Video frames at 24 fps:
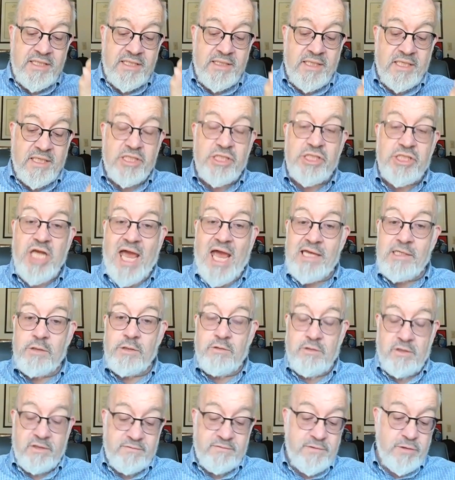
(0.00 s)
in the
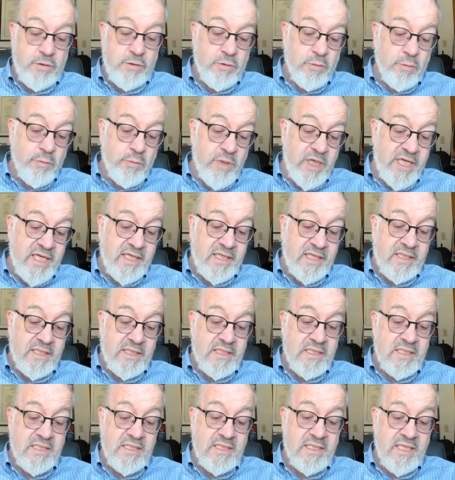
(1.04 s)
shadow of your
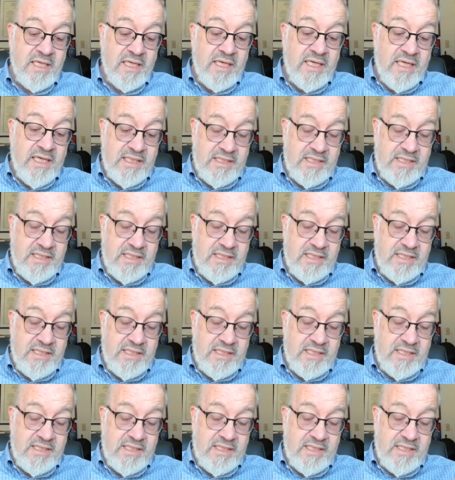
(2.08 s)
wings